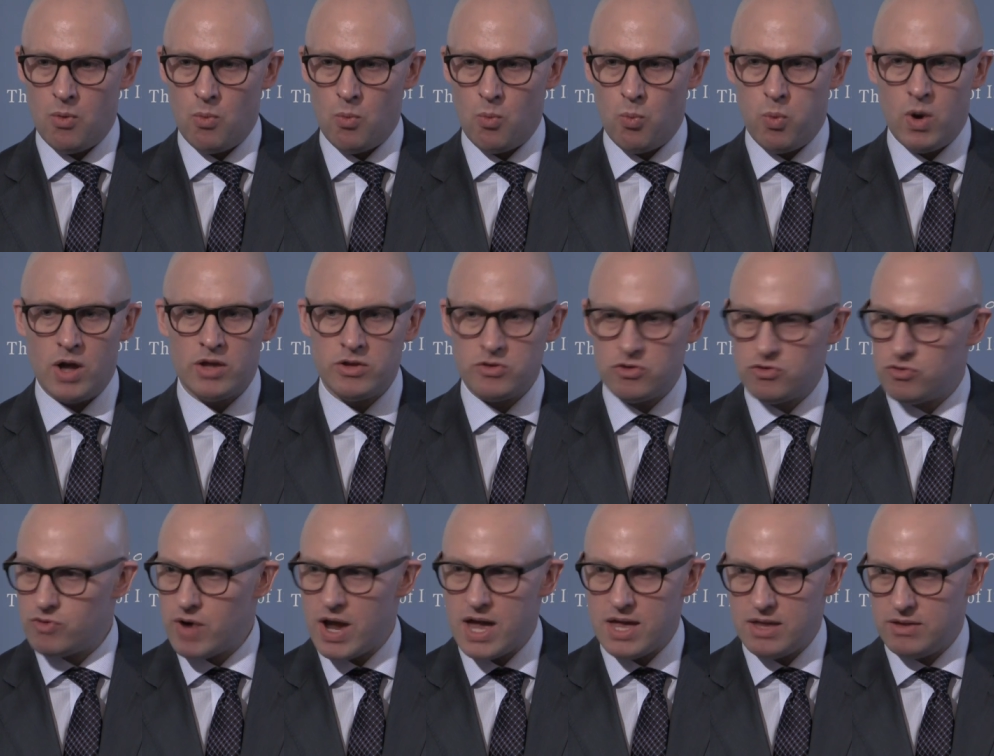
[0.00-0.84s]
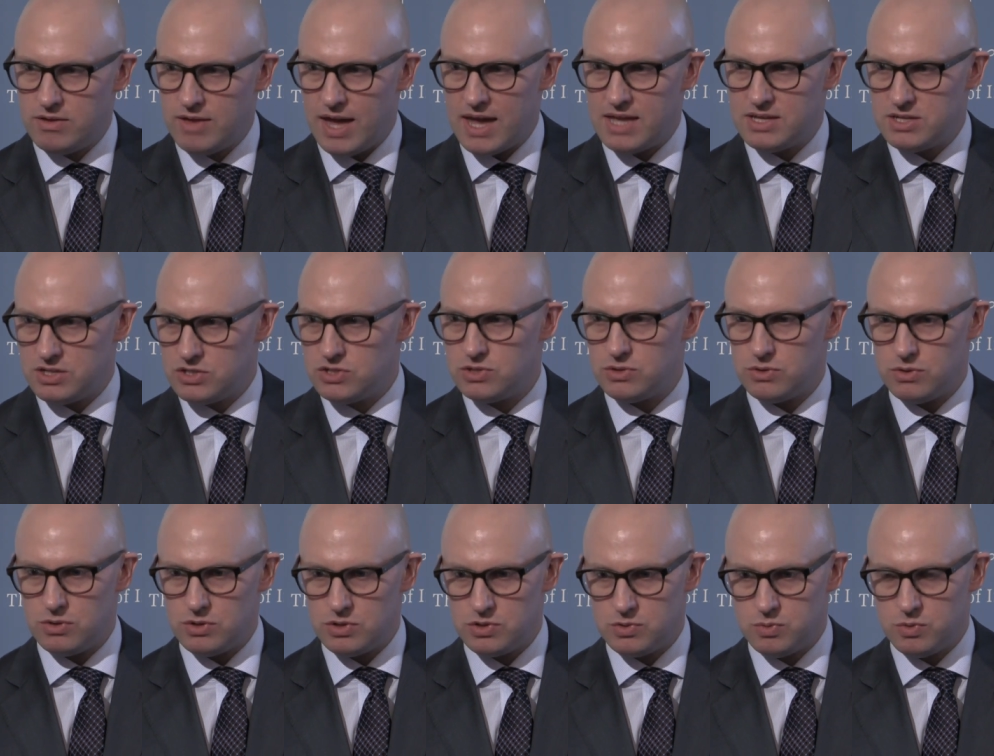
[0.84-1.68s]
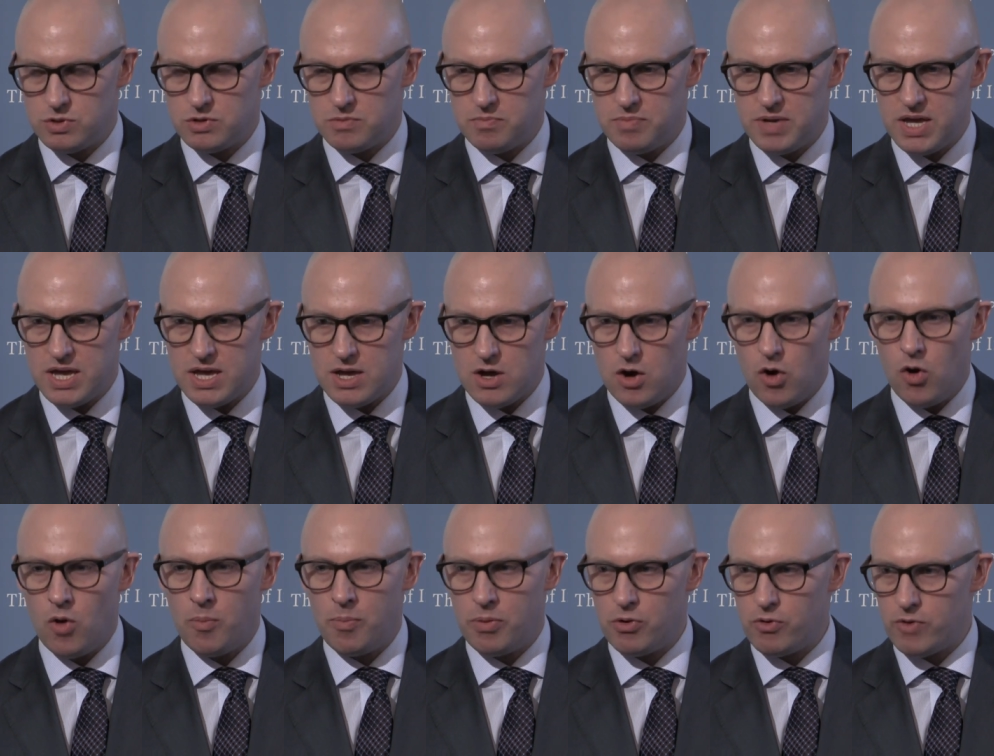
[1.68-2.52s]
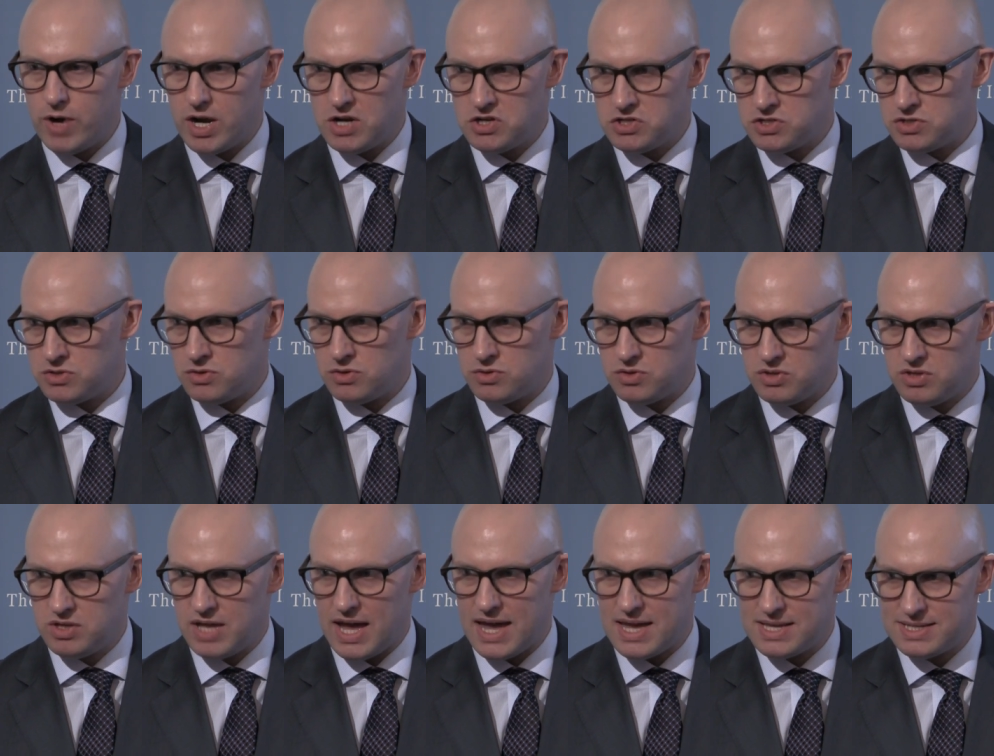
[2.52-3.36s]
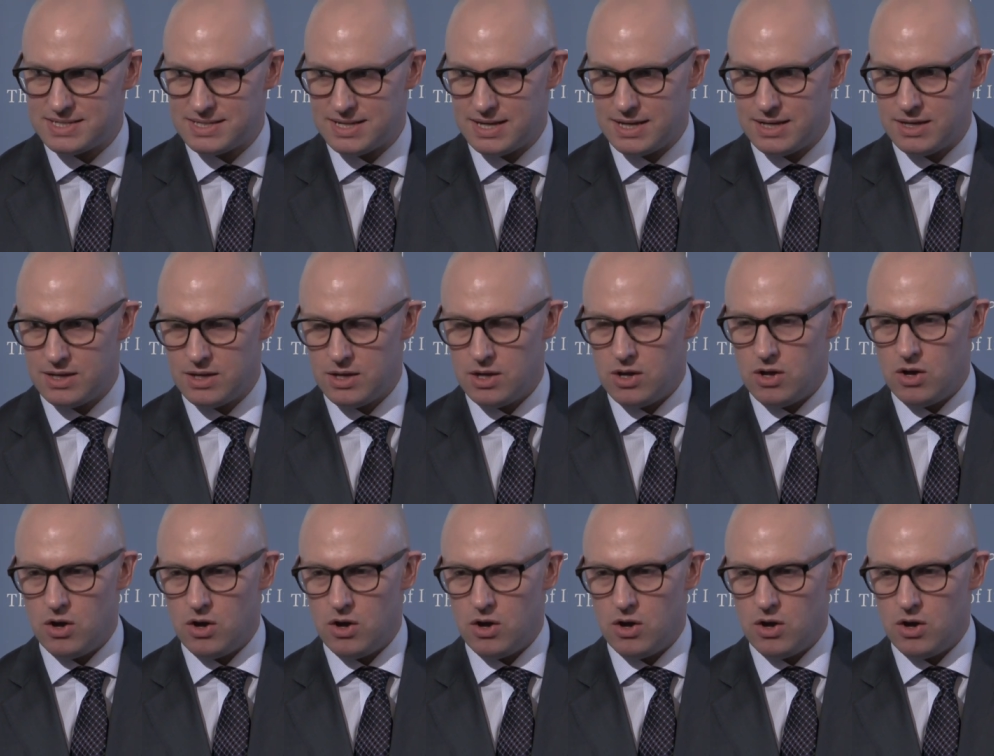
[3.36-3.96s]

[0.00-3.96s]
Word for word: one great data source would be operational data